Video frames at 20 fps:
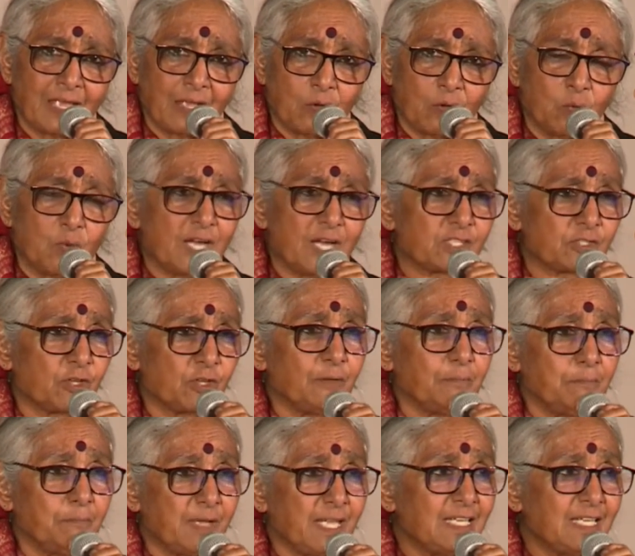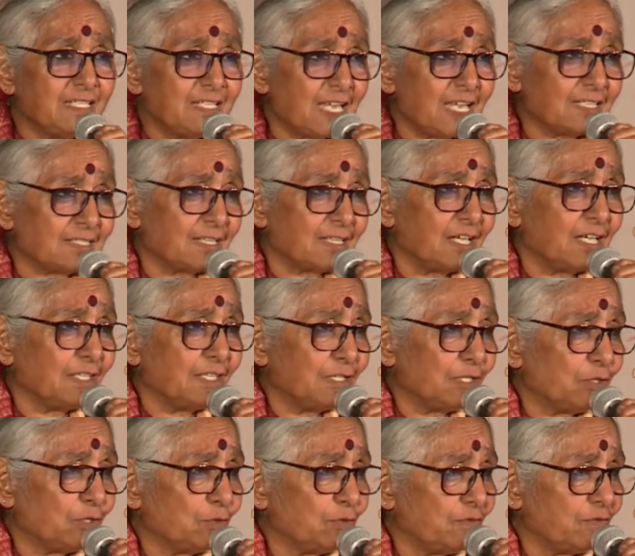who works on big data in
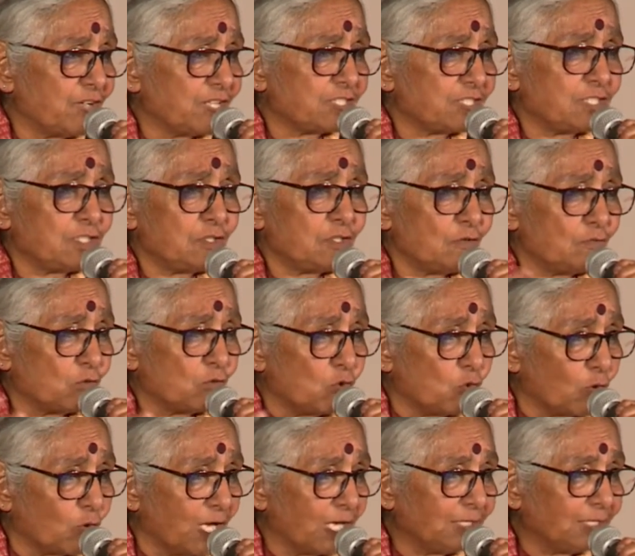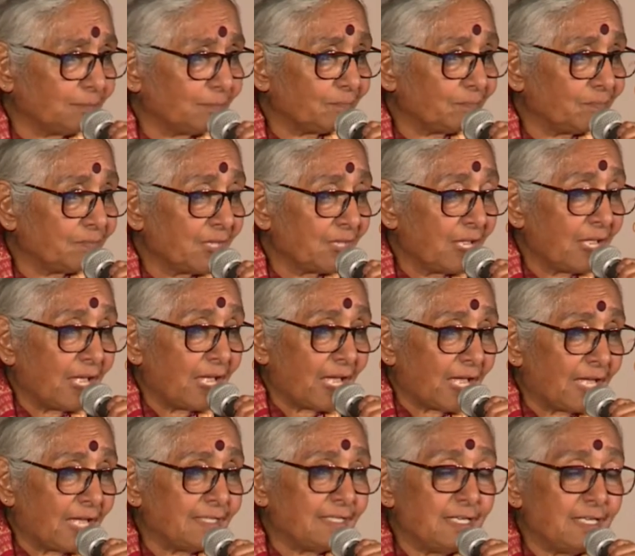the University of Goa,
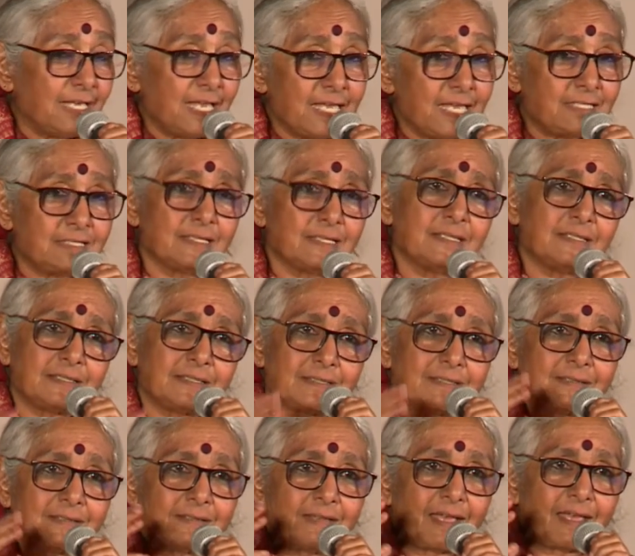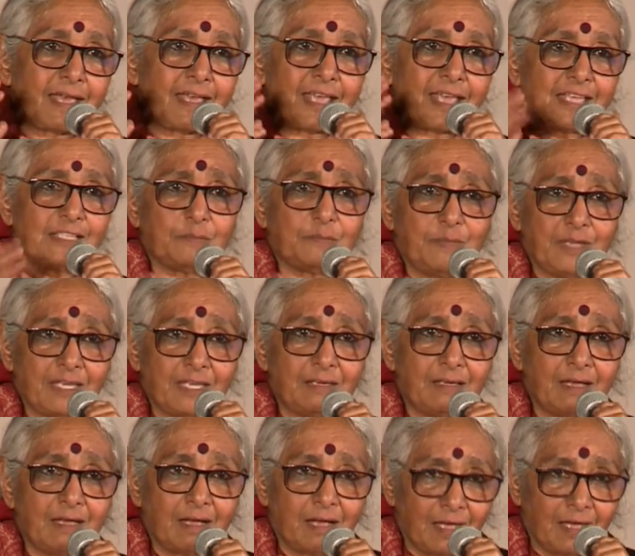and the latest has
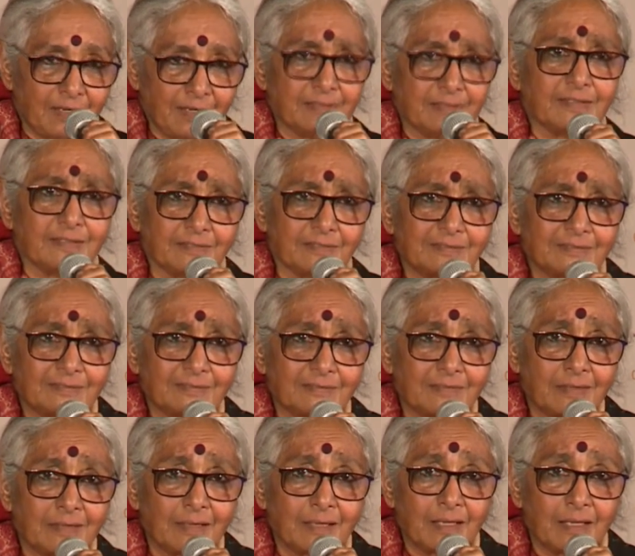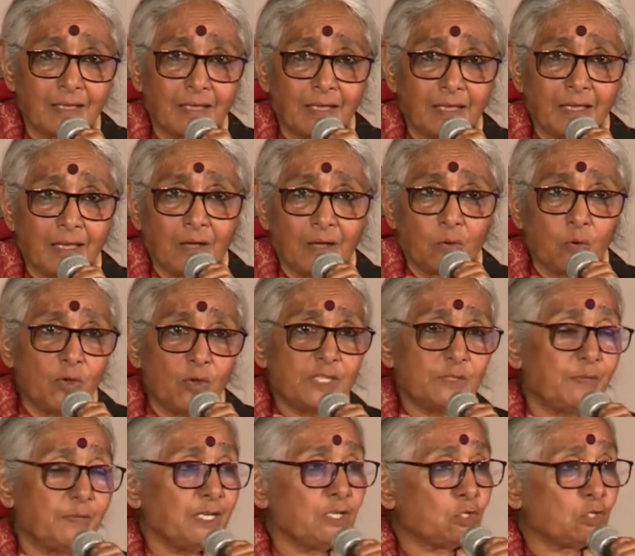been Anand, who
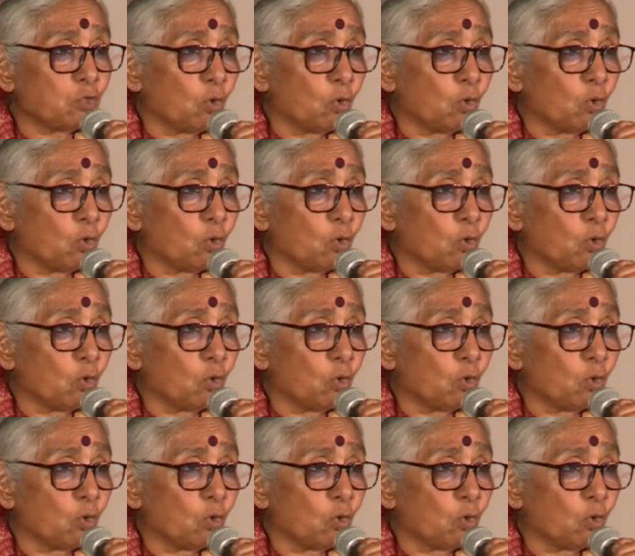has been